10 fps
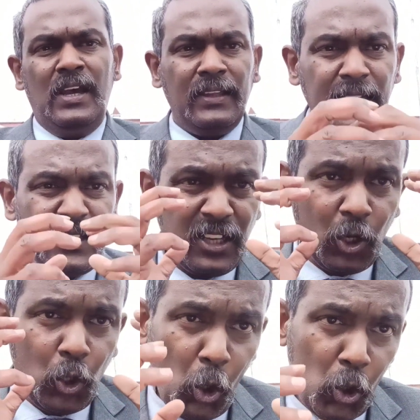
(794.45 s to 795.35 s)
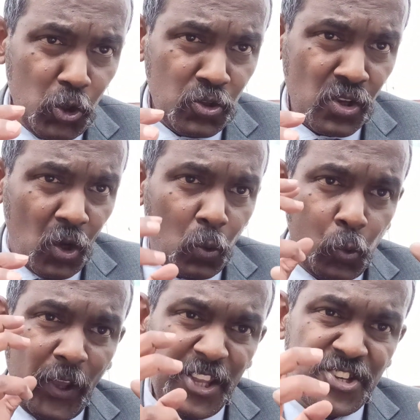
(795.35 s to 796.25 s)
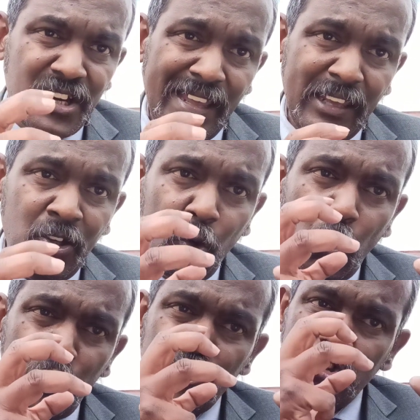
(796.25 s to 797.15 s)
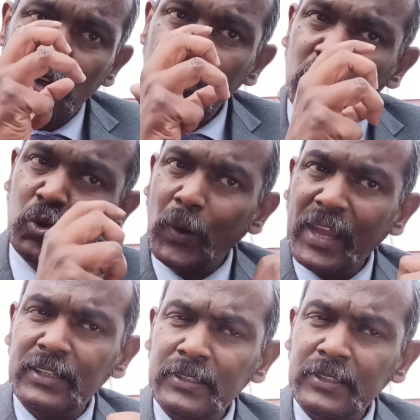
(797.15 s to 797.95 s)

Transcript: That is the goods which are used together.